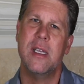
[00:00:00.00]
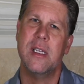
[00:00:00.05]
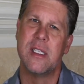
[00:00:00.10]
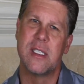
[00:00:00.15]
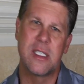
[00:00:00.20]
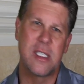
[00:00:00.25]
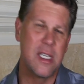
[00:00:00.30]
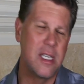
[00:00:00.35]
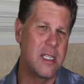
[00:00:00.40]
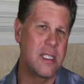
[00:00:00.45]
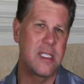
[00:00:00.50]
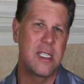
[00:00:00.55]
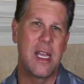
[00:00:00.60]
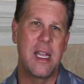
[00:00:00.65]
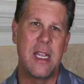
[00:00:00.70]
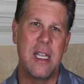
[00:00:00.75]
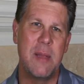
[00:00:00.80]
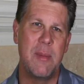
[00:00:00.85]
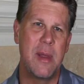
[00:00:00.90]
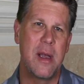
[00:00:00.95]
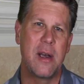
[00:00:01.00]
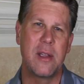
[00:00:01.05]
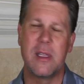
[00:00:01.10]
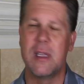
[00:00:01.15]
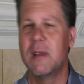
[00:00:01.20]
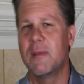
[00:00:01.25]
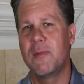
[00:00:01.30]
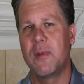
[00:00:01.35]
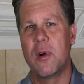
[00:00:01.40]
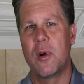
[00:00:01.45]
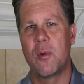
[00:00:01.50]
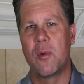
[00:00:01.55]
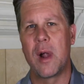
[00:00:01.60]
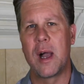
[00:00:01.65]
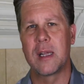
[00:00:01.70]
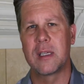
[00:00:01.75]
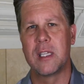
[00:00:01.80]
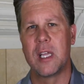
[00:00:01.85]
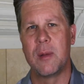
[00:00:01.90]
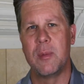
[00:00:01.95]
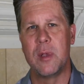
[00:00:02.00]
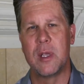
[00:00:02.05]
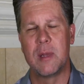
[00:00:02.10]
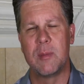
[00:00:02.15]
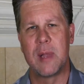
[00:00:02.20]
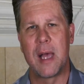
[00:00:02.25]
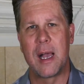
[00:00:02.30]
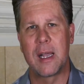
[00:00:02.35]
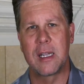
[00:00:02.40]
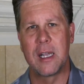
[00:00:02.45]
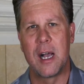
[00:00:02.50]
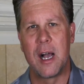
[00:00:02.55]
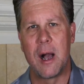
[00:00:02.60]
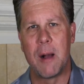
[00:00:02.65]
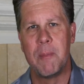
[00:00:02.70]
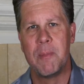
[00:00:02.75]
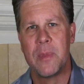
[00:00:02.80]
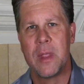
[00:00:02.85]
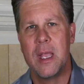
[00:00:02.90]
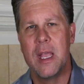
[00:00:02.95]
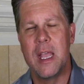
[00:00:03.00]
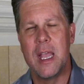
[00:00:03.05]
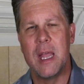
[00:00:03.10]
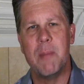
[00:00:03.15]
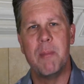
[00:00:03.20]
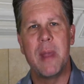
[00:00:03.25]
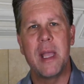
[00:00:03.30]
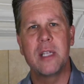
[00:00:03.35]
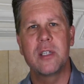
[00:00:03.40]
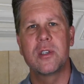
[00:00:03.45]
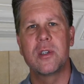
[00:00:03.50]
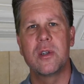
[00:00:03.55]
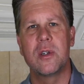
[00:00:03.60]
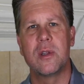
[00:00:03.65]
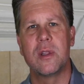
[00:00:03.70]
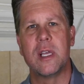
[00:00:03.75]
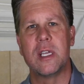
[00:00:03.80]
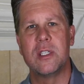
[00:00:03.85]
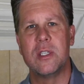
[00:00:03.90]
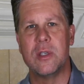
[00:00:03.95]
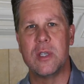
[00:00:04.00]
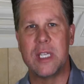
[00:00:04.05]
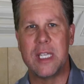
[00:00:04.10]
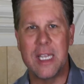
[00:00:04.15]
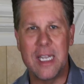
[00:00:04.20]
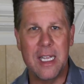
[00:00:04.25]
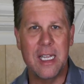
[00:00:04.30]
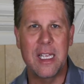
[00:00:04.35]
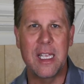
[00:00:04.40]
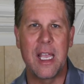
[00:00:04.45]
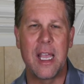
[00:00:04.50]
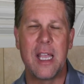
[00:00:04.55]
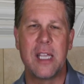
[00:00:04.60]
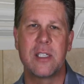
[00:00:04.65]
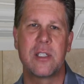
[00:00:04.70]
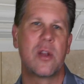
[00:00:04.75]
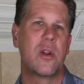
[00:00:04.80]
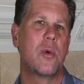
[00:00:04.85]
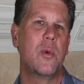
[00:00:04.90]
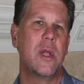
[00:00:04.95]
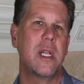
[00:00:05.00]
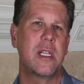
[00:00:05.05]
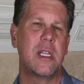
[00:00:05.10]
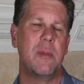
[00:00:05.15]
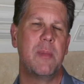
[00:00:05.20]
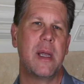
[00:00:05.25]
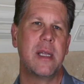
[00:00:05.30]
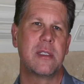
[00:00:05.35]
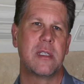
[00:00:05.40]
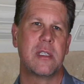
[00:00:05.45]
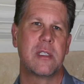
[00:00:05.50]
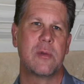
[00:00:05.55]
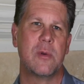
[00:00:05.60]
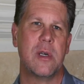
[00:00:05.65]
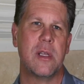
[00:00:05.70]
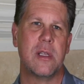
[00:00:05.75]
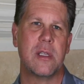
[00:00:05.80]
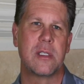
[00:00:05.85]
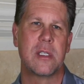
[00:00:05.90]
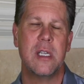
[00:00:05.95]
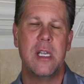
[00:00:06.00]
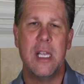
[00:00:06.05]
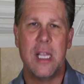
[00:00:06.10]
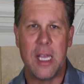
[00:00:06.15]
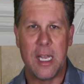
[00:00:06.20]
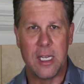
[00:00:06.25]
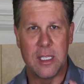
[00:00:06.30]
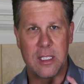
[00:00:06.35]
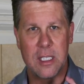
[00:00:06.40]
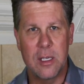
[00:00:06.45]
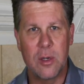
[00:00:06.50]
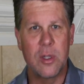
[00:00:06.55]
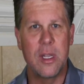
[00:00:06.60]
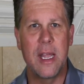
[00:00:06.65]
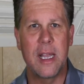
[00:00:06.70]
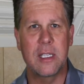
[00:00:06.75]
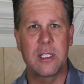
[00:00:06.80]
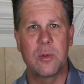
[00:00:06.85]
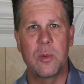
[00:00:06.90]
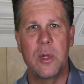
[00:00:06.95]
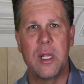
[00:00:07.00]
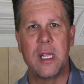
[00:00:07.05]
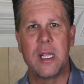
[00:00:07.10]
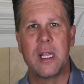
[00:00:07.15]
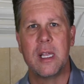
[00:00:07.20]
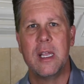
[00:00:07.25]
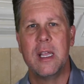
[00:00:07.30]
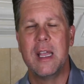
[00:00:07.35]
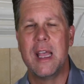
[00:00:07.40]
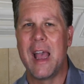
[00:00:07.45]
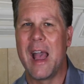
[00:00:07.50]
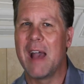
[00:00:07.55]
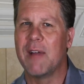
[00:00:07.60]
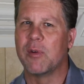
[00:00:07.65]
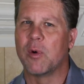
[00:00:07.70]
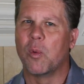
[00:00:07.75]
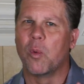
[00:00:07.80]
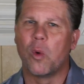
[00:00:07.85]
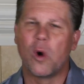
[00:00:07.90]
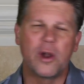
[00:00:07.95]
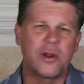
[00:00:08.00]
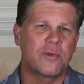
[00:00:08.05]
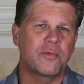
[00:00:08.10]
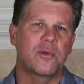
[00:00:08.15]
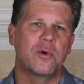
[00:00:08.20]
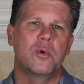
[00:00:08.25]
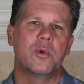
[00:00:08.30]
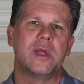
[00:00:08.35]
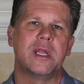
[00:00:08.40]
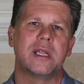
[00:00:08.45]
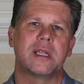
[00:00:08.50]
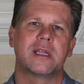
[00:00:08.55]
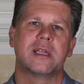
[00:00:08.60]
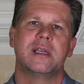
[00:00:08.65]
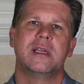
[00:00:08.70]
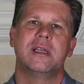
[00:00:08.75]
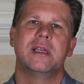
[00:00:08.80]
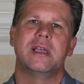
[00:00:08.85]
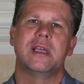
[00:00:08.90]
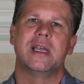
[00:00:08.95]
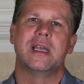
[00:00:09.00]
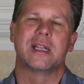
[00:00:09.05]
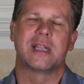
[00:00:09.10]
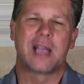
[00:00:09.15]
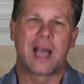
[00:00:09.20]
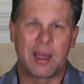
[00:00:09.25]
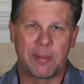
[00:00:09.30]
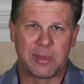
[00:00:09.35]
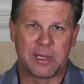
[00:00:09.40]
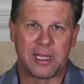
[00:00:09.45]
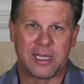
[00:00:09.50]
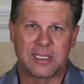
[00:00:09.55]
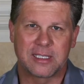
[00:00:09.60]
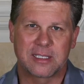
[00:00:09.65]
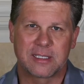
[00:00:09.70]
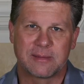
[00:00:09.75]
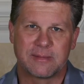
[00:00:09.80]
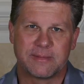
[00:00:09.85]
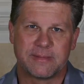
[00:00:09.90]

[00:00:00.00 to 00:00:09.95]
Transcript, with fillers: Send us that email at inforockwm.com and make sure that you get engaged on a weekly basis with us. And until next week, have a wonderful week and God bless.